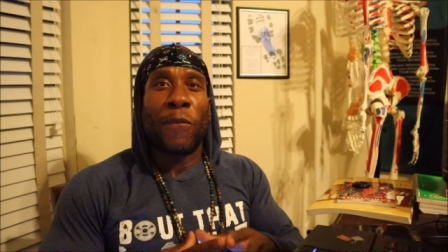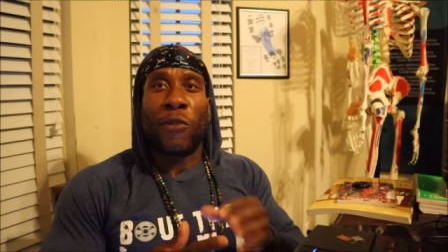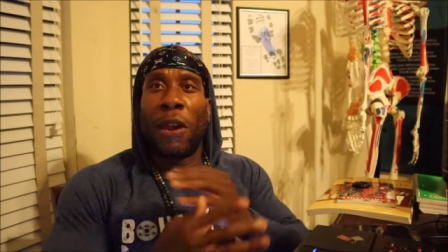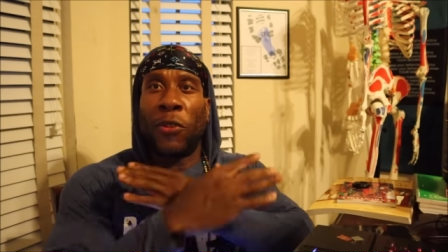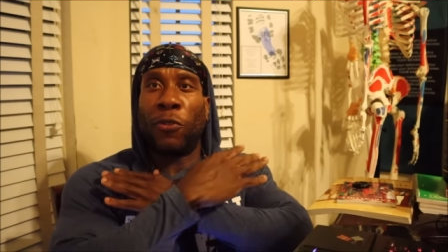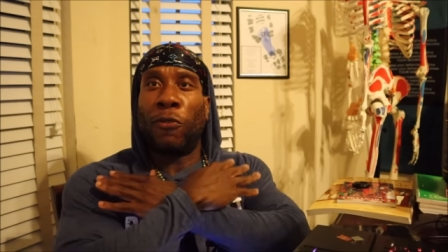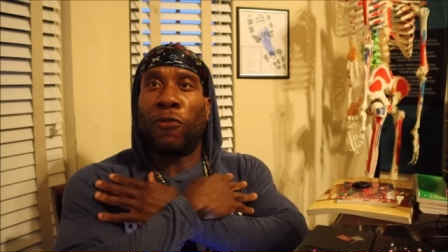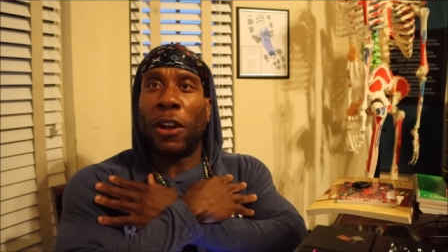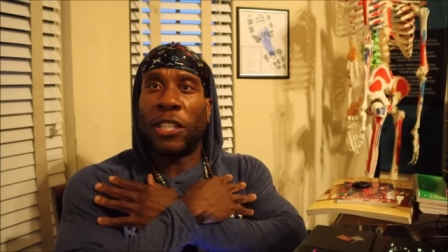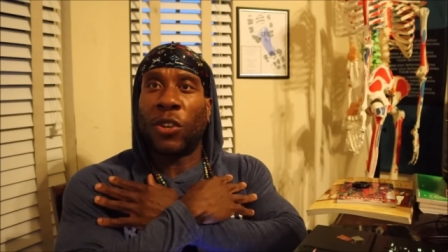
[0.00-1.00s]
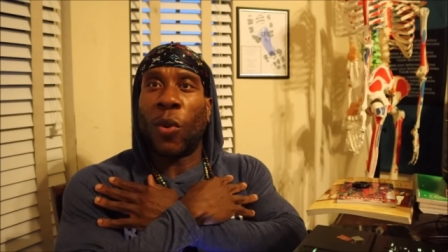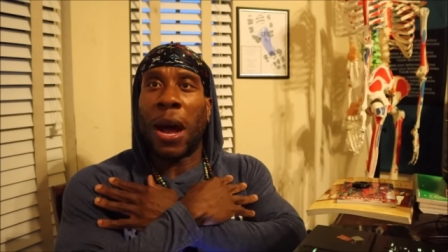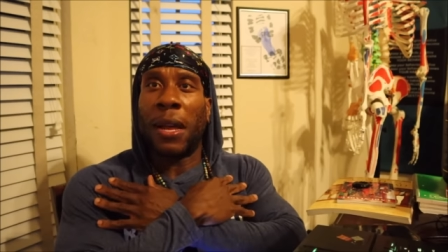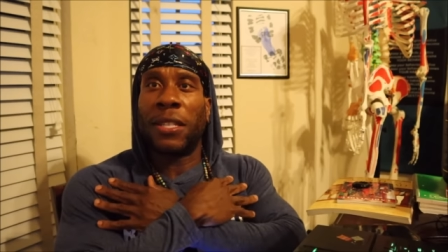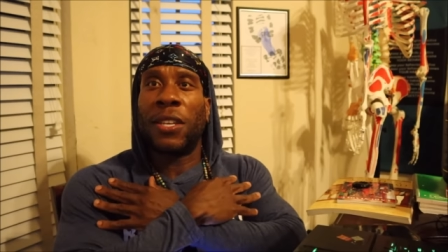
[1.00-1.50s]
you have to do front
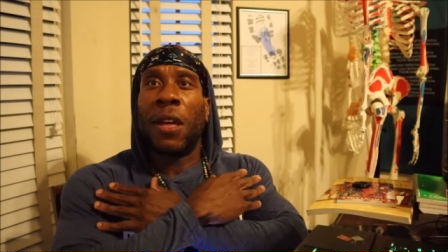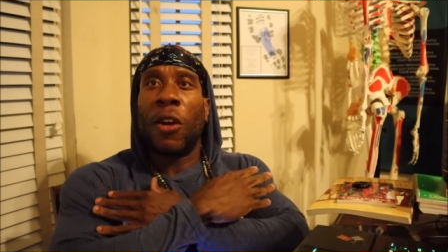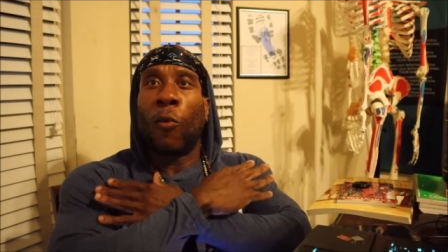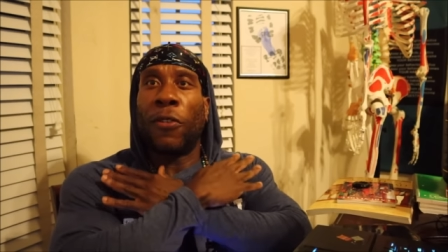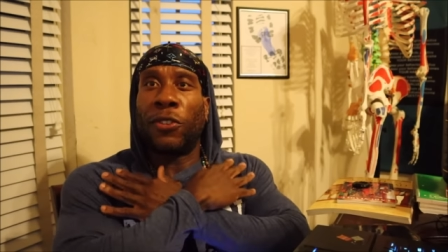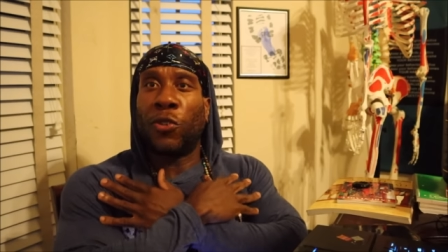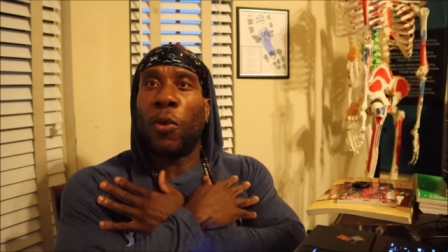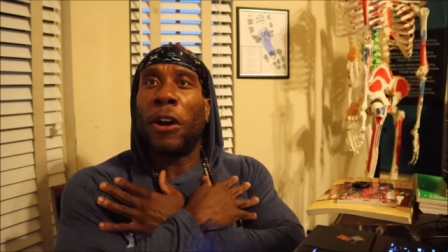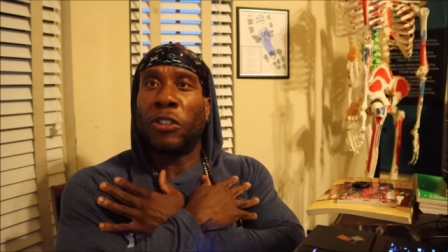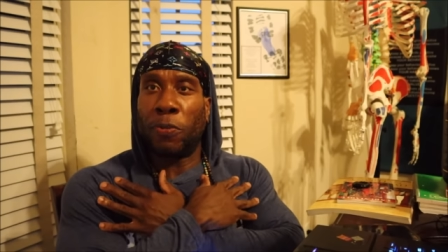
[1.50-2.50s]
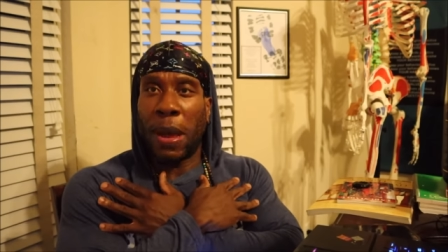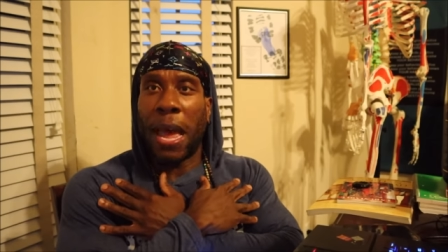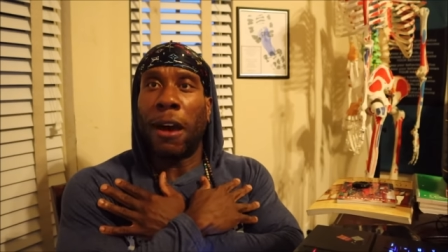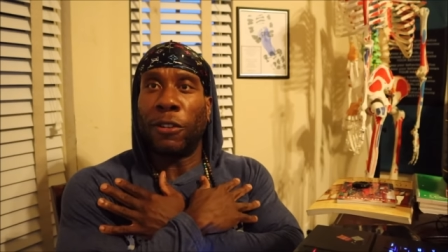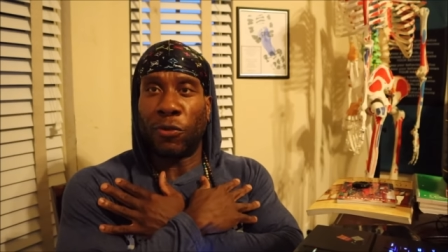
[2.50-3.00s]
squats with two hundred
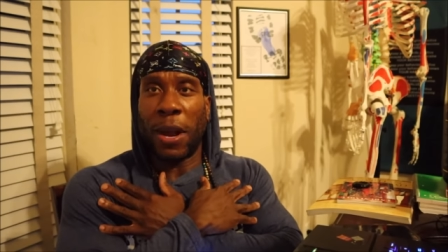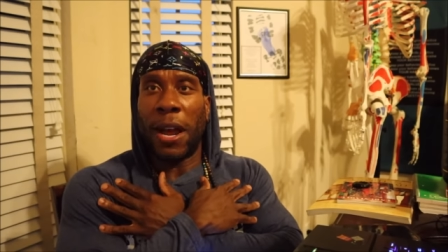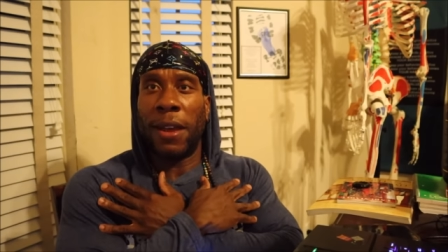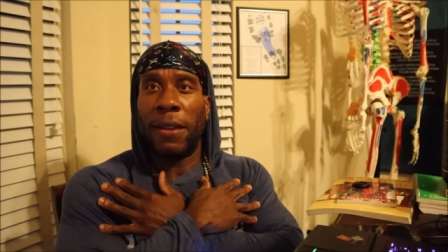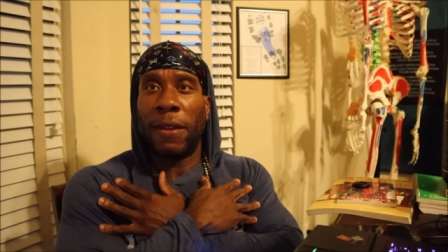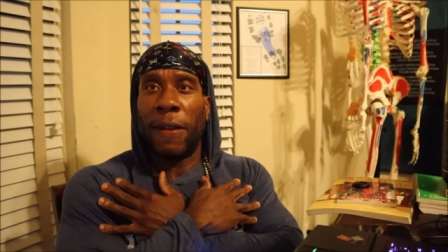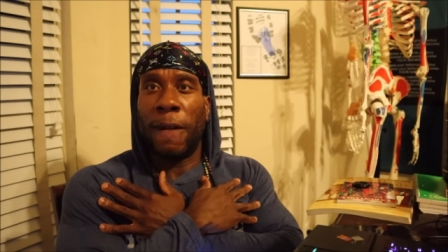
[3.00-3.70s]
pounds, right?